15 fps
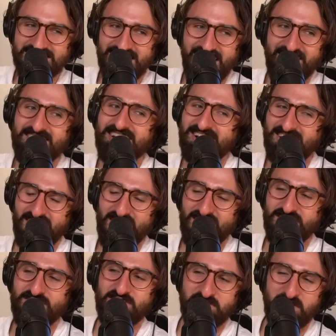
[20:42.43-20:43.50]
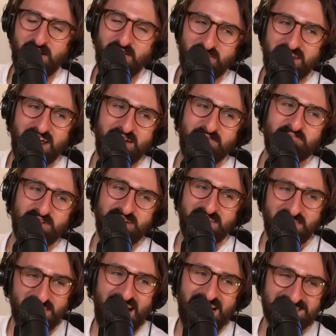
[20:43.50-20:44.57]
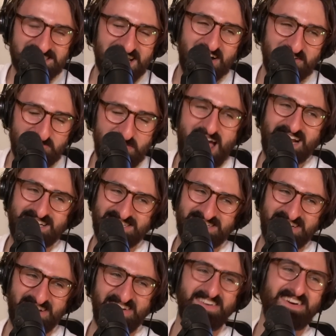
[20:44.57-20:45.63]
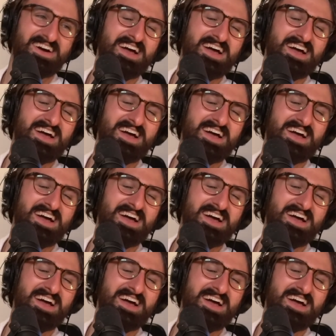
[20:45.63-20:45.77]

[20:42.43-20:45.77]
So I'm going to call you in the middle of the night and play that sound back to you.